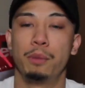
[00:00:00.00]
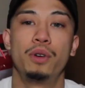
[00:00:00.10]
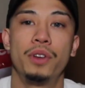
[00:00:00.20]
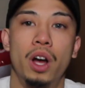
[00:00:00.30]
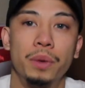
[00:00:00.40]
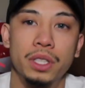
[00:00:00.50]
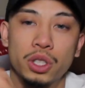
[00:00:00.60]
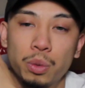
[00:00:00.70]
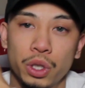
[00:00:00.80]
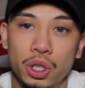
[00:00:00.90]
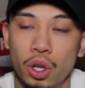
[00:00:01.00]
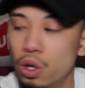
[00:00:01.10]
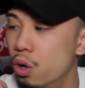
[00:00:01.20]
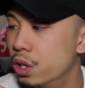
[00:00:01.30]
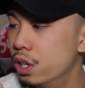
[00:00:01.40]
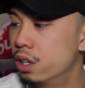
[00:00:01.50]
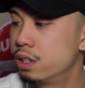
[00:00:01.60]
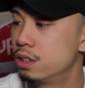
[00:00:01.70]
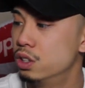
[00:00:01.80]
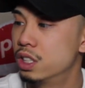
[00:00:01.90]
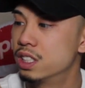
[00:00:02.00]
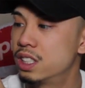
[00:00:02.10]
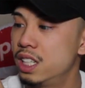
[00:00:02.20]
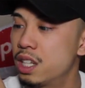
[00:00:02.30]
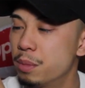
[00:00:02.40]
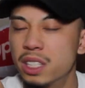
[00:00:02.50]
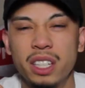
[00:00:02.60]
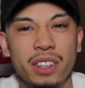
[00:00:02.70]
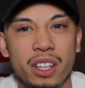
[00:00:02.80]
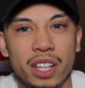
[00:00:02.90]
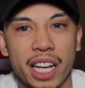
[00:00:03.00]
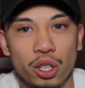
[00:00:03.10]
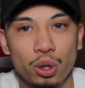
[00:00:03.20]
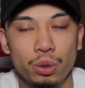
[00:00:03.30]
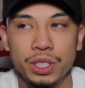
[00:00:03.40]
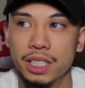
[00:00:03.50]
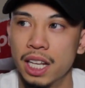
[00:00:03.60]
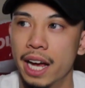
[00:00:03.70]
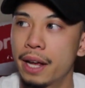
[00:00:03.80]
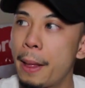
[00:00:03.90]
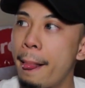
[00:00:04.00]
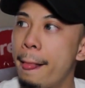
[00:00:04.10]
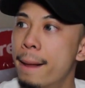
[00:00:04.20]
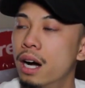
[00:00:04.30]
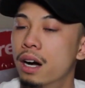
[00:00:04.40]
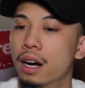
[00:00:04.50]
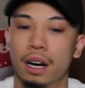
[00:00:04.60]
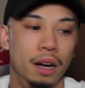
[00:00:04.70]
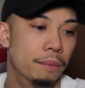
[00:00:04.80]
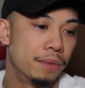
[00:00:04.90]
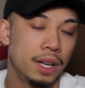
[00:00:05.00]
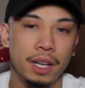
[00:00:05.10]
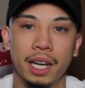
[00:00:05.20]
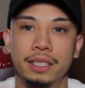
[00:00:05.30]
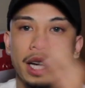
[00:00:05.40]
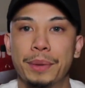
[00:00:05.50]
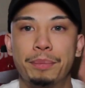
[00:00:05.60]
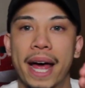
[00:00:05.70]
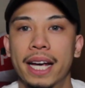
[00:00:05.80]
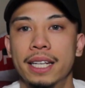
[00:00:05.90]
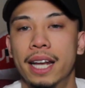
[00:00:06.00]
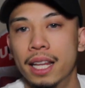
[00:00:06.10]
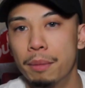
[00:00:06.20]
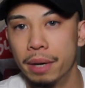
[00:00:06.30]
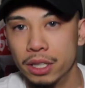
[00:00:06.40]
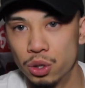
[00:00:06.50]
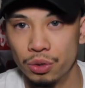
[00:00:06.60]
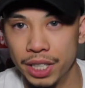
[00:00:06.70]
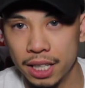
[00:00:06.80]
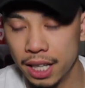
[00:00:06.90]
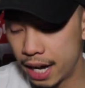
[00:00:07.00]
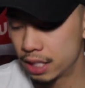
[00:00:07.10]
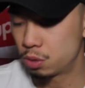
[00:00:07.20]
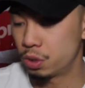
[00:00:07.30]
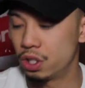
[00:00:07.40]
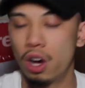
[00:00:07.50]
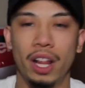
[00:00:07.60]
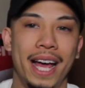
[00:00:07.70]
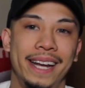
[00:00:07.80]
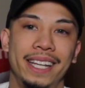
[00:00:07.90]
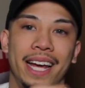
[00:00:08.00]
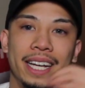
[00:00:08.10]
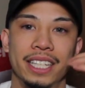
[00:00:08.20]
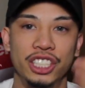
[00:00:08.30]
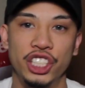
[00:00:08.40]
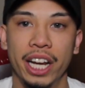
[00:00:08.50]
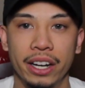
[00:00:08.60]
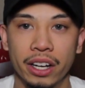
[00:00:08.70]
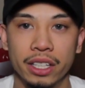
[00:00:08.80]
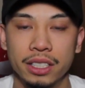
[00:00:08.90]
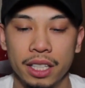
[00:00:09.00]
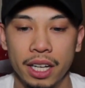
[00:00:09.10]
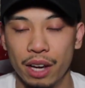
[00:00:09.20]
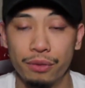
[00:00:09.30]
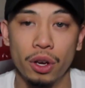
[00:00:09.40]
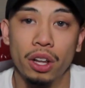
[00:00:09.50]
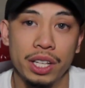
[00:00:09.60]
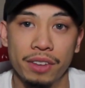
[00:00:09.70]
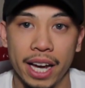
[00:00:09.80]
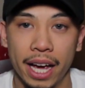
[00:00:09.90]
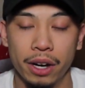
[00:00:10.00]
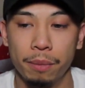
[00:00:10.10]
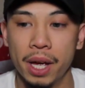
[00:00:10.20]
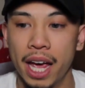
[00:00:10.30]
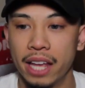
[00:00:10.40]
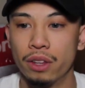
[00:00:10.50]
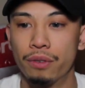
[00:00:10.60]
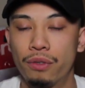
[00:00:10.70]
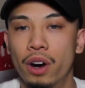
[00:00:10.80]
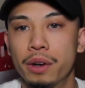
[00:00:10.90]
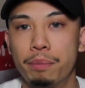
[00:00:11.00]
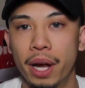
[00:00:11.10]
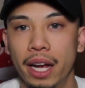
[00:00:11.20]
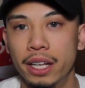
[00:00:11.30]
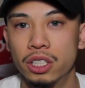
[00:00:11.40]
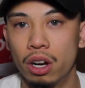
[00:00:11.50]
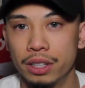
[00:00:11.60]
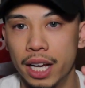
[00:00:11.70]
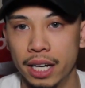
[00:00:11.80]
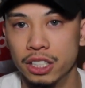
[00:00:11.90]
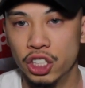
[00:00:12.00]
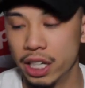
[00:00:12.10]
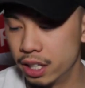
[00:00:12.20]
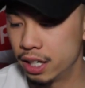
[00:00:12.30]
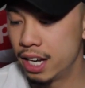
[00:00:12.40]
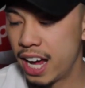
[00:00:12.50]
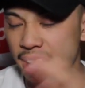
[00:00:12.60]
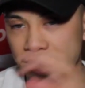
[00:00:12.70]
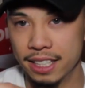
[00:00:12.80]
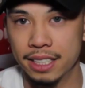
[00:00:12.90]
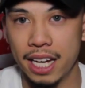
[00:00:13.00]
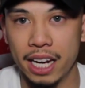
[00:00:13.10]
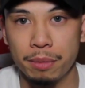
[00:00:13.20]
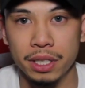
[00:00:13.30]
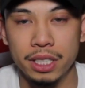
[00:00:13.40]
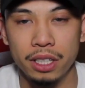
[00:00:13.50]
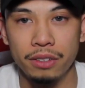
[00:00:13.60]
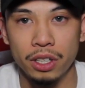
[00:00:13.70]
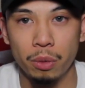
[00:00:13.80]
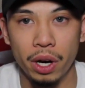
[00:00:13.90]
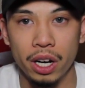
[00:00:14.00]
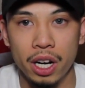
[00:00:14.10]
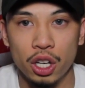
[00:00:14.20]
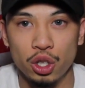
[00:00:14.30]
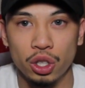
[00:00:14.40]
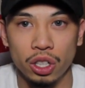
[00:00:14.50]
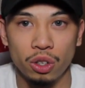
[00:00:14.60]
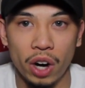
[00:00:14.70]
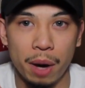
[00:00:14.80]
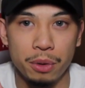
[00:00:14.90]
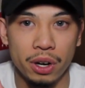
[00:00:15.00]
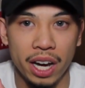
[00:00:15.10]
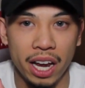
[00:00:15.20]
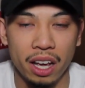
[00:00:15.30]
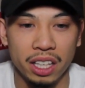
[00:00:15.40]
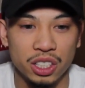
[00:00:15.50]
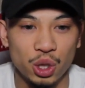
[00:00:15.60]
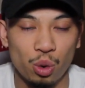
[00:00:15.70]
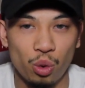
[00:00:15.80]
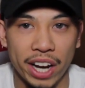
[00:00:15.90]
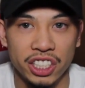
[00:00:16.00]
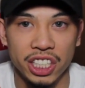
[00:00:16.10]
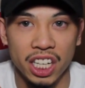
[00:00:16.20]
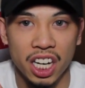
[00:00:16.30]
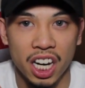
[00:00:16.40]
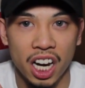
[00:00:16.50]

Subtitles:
And moving on with the swoosh logo here, you can see the material they can use is like, let's say back in elementary class when y'all had like agendas, if y'all even had them, and the front page on that agenda had this kind of material where you can grab your nail and scratch it